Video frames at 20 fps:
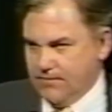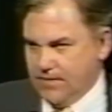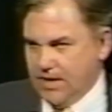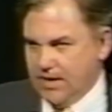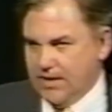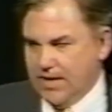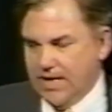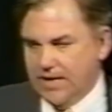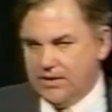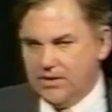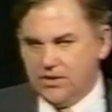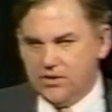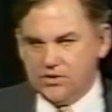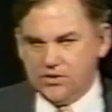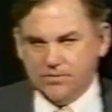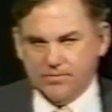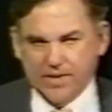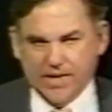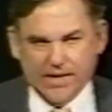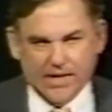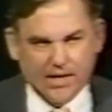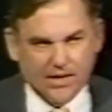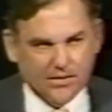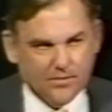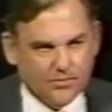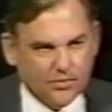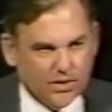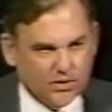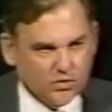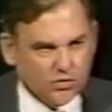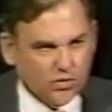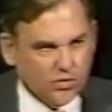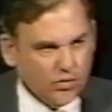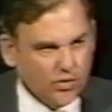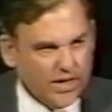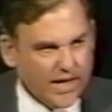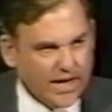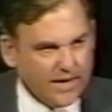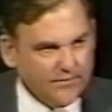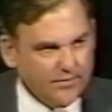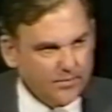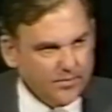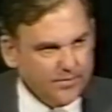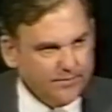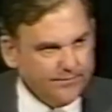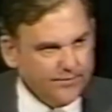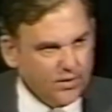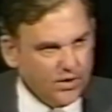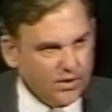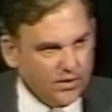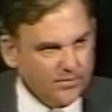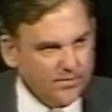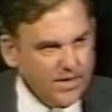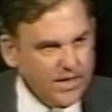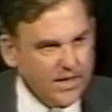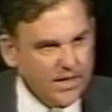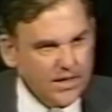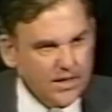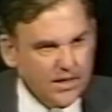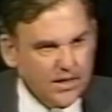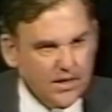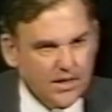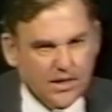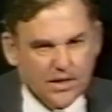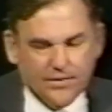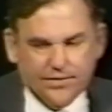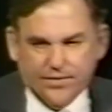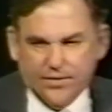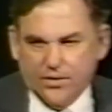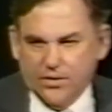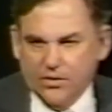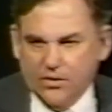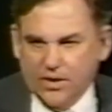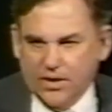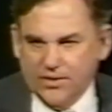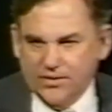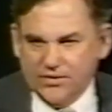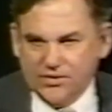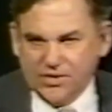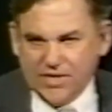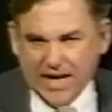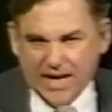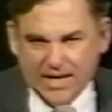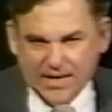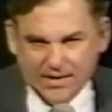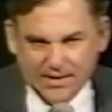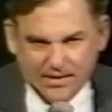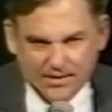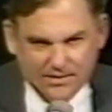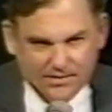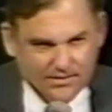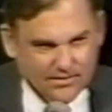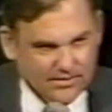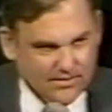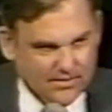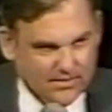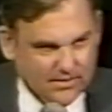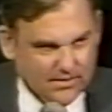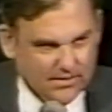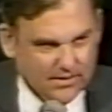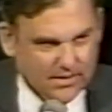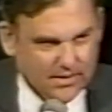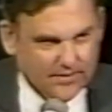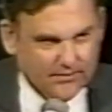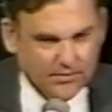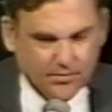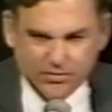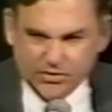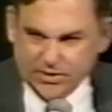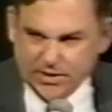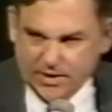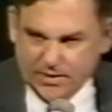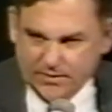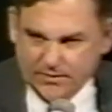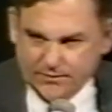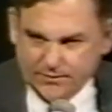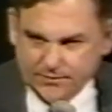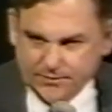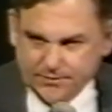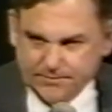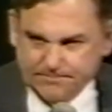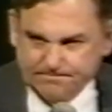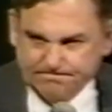and they anticipate how the press will react from a firm and thorough understanding of themselves.